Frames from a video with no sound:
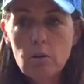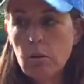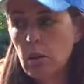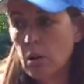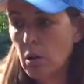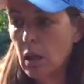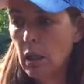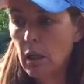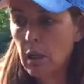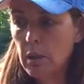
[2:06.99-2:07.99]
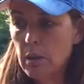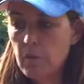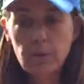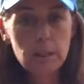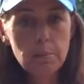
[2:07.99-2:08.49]
you can
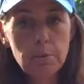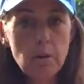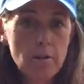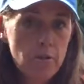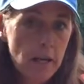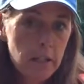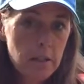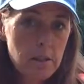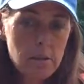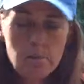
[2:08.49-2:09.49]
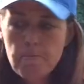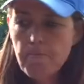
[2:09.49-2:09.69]
develop arthritis.